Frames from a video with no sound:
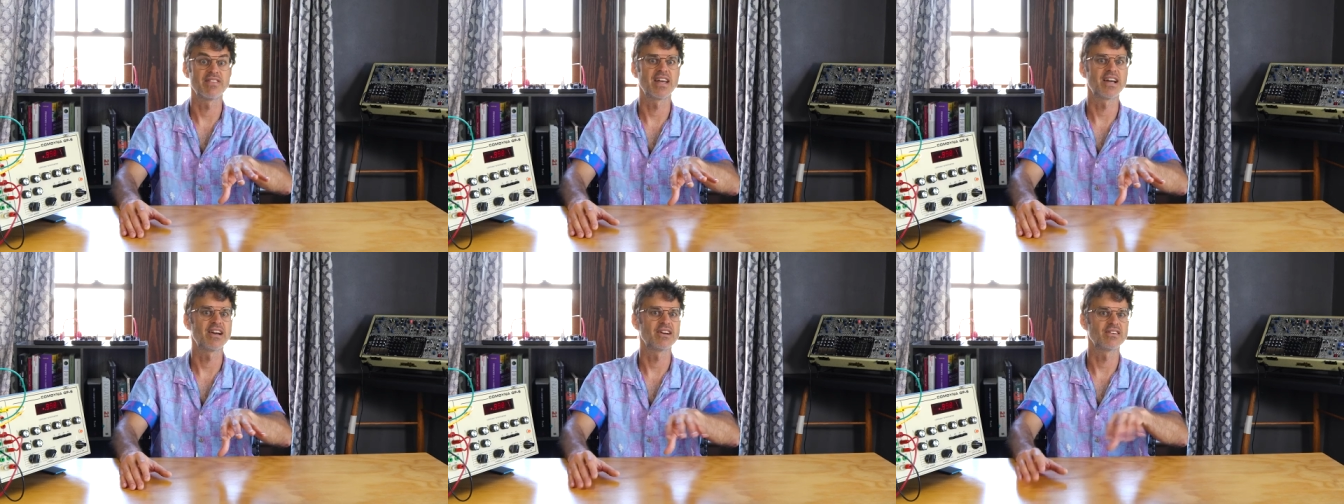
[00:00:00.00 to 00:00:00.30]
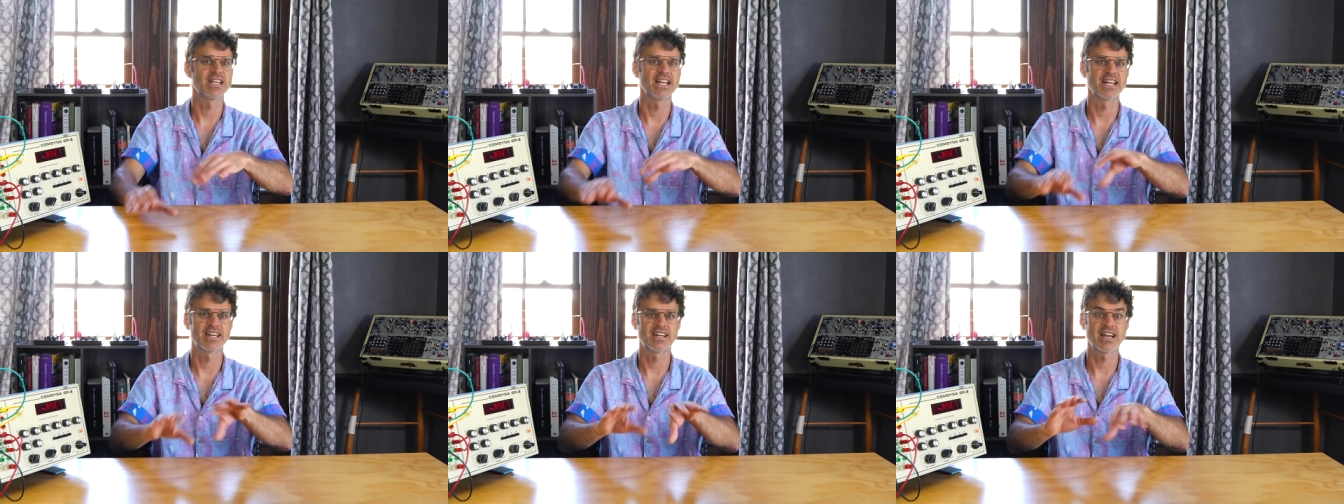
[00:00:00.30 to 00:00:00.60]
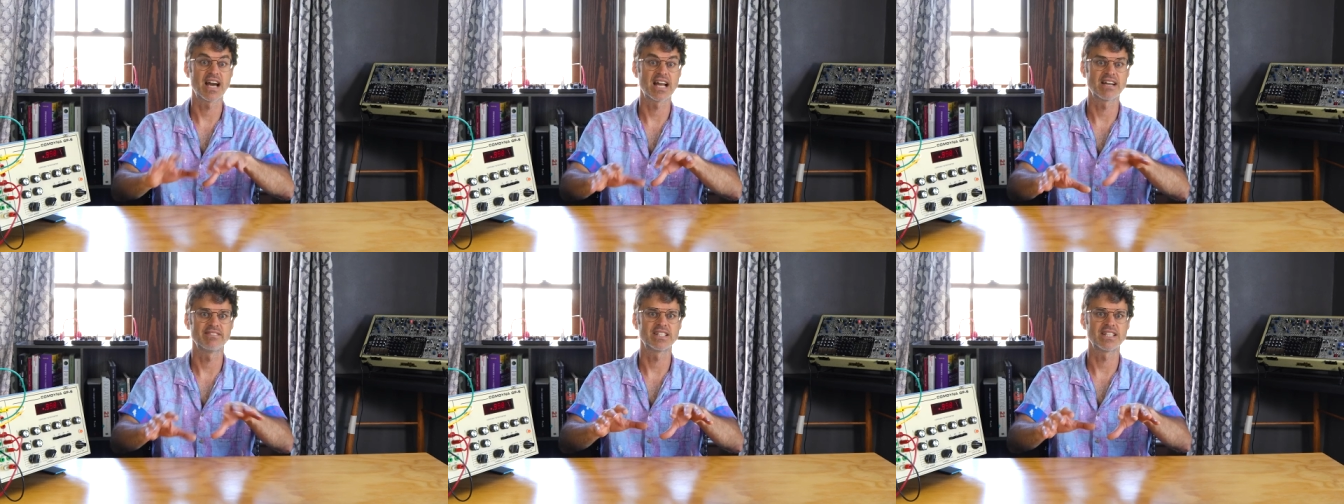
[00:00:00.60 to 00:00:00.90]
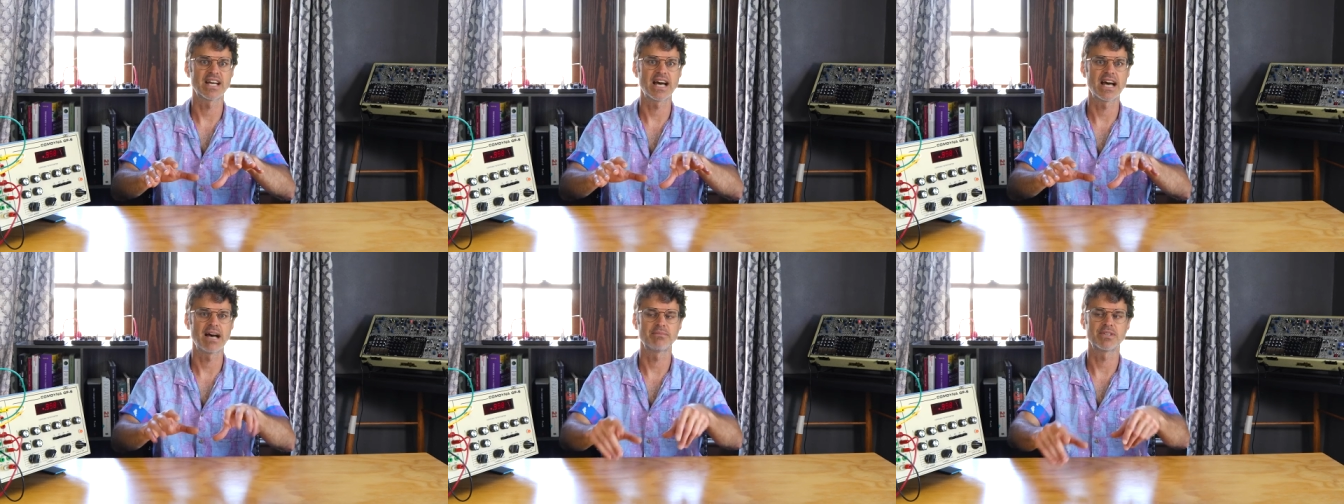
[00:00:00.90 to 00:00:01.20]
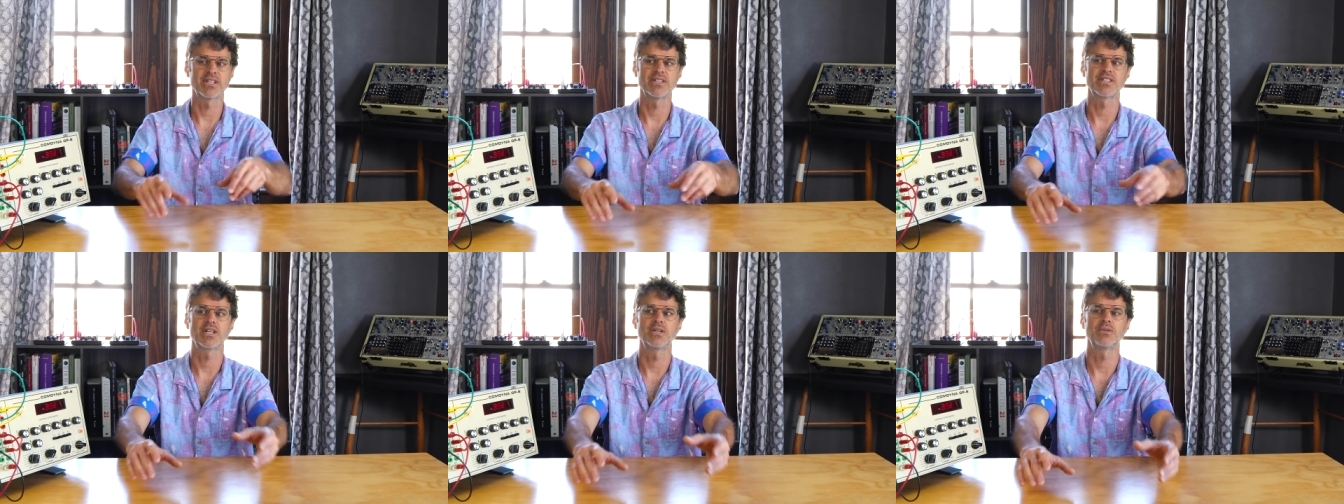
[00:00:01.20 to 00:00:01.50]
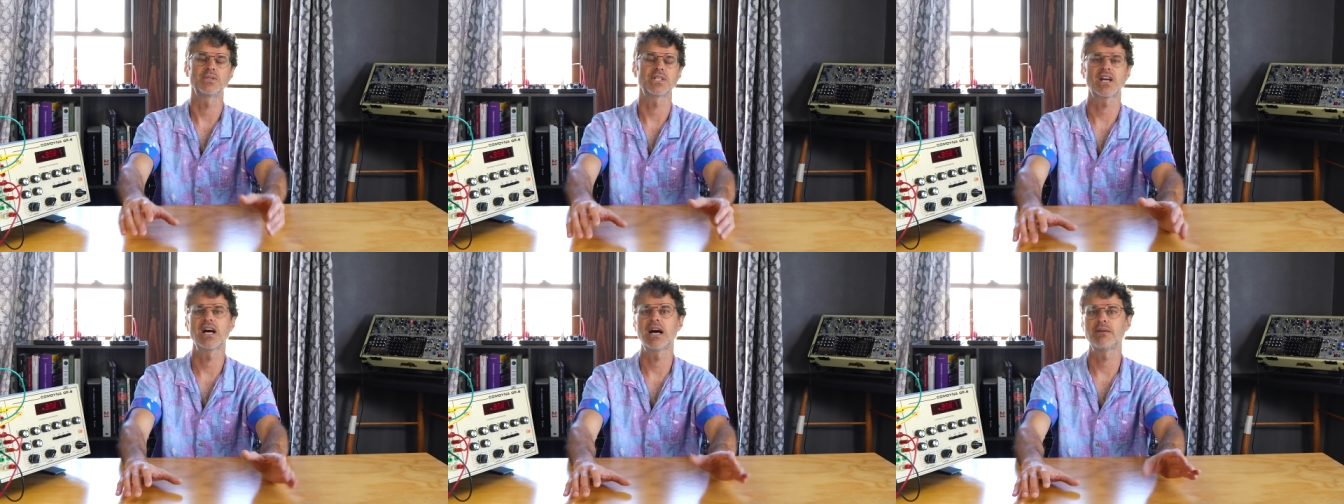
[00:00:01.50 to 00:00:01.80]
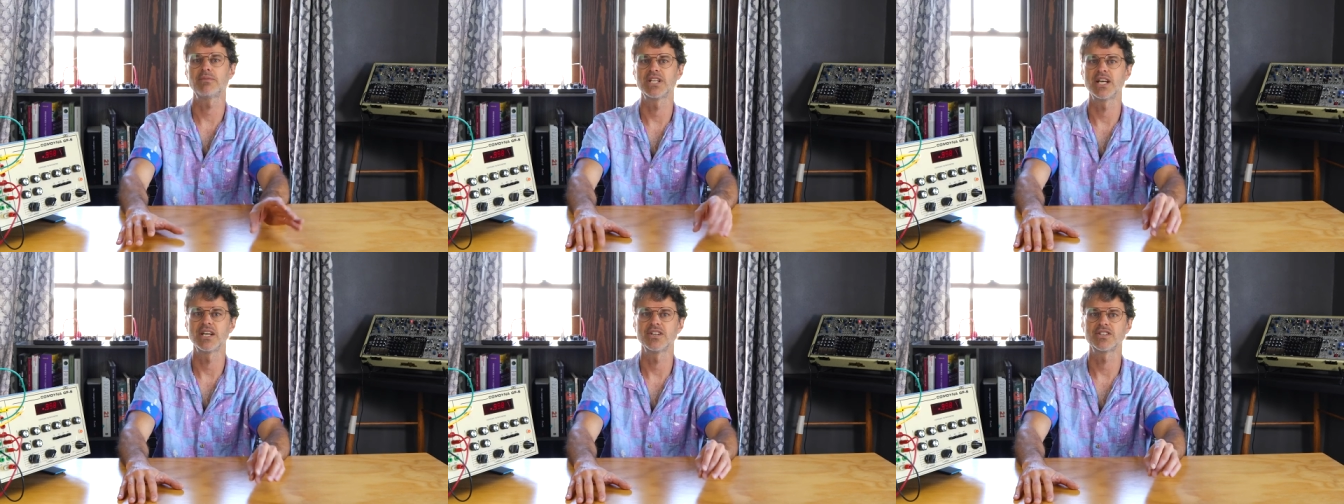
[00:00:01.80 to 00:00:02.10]
in there that I could kind of adapt. And so it was a
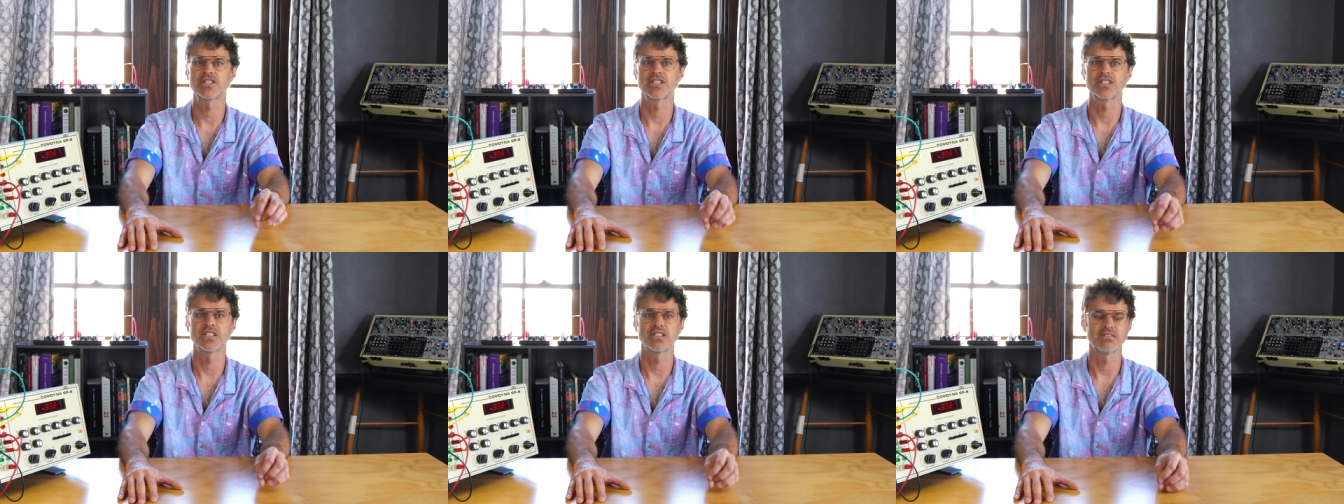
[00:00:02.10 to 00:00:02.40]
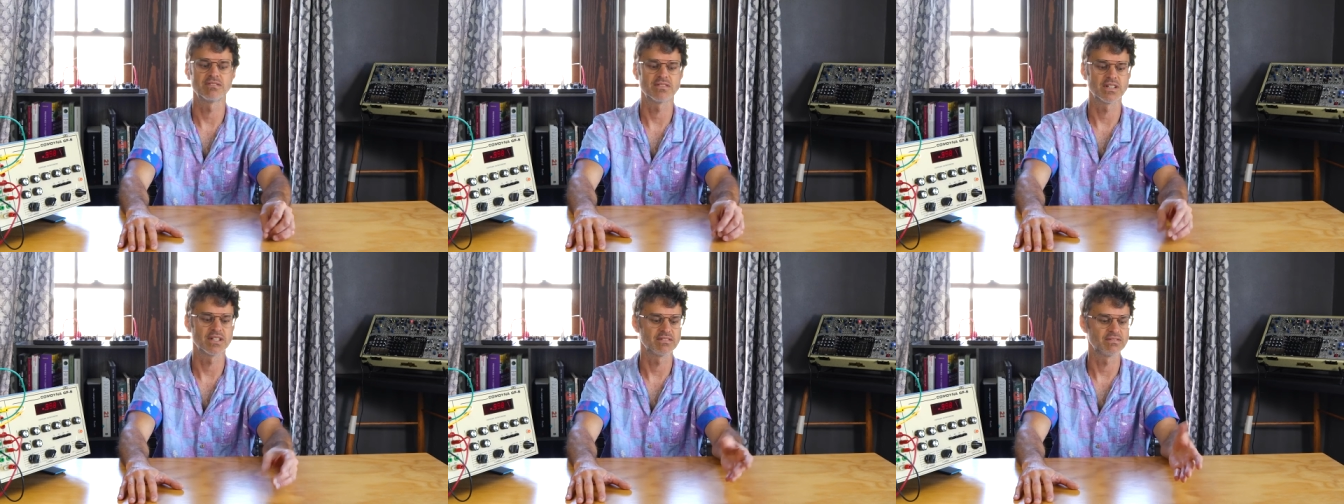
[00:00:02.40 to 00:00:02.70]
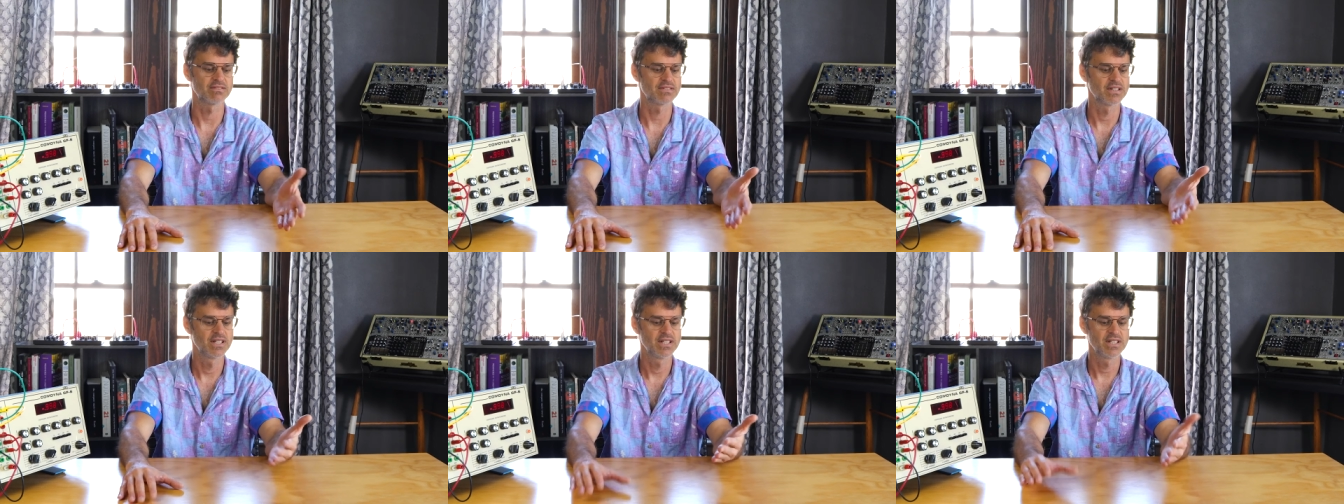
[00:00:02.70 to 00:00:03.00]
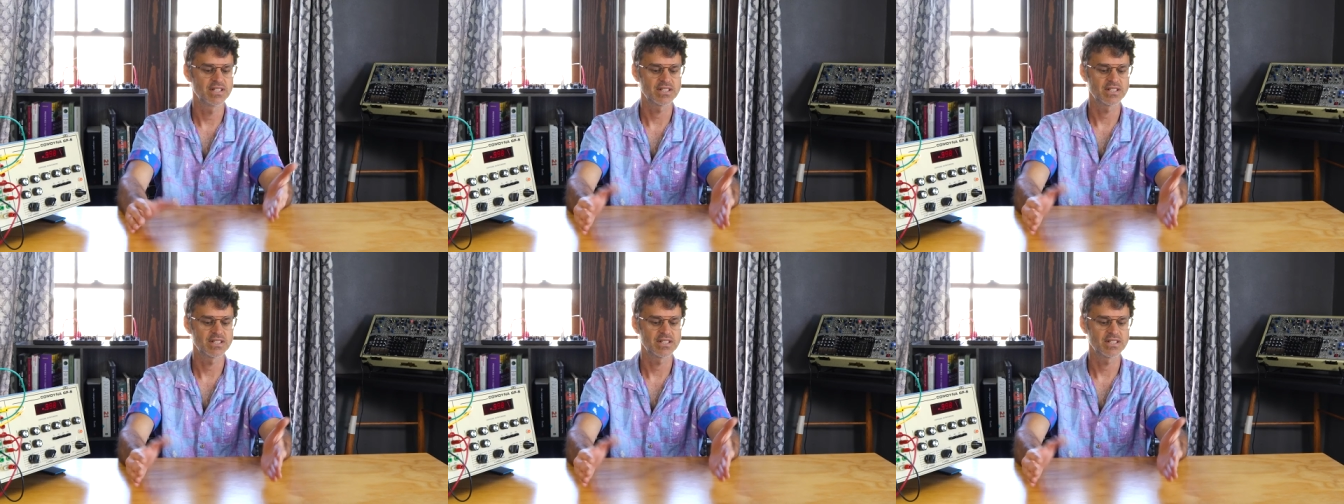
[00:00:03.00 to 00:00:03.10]
combination of, of